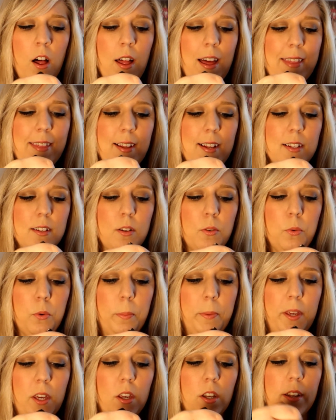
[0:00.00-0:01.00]
I think it will
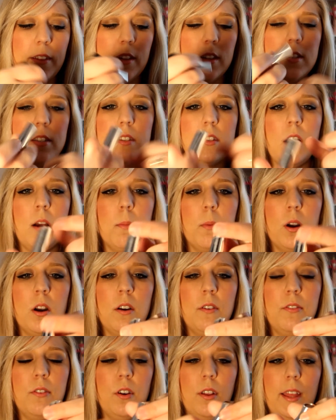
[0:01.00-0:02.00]
be good in the
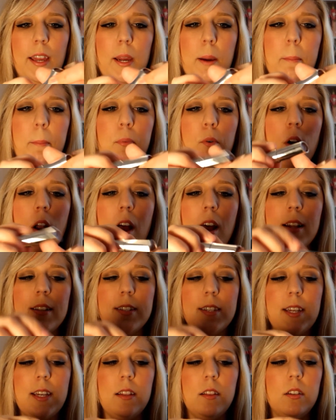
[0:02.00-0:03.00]
summer for like a
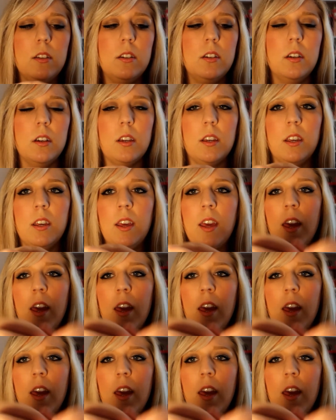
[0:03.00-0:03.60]
bronzy look.